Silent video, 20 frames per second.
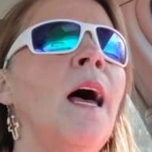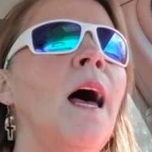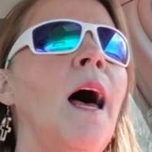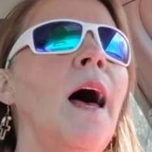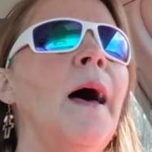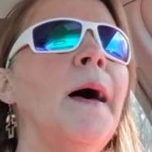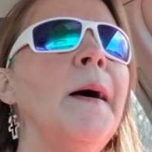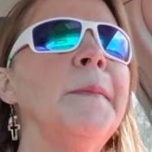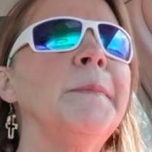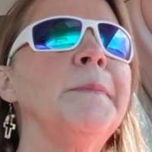
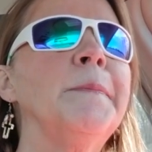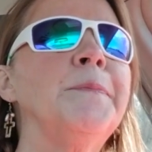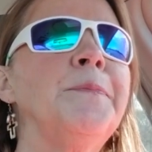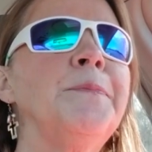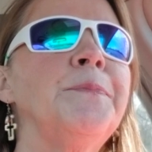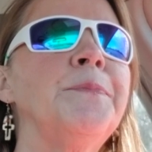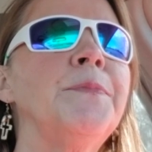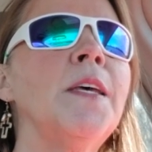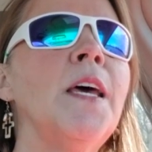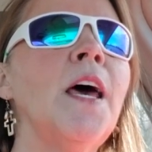
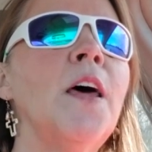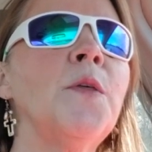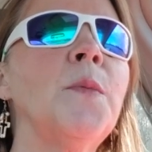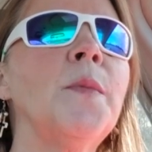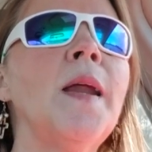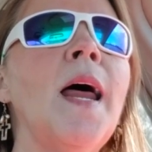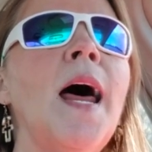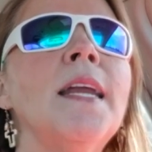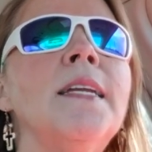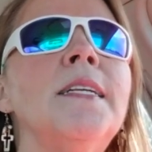Um, the other
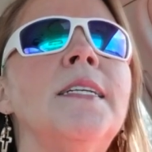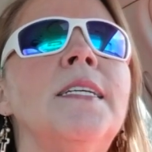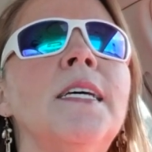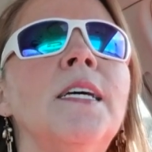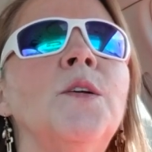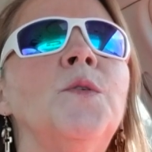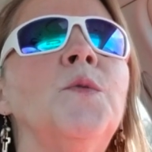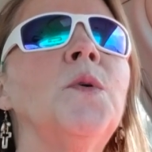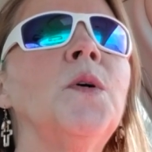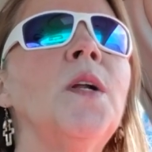one I
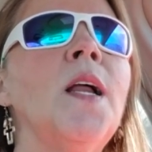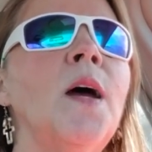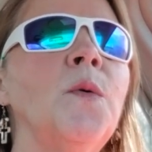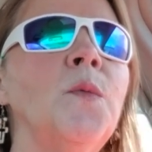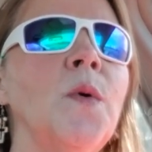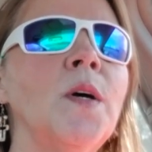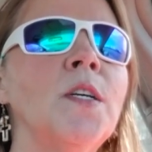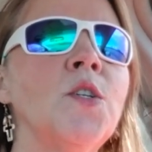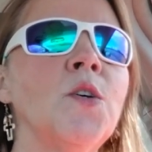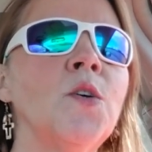did rule
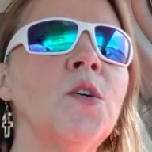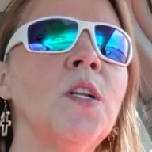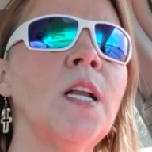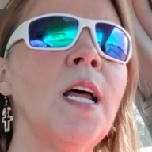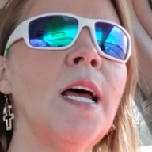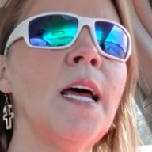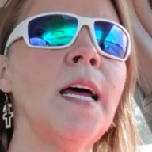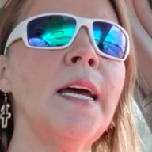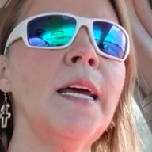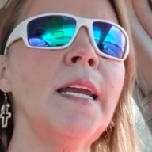out Russell
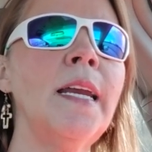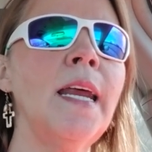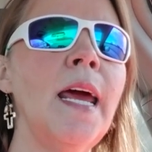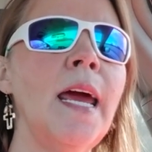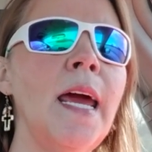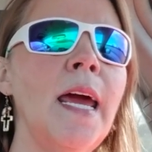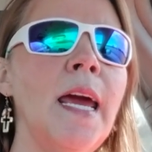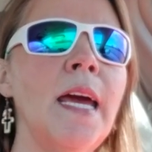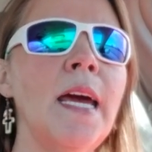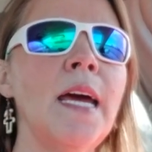Klein,
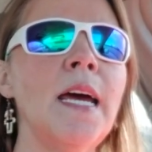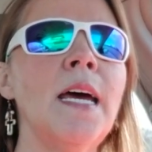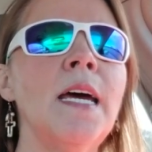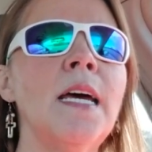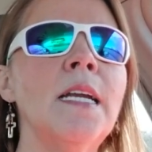and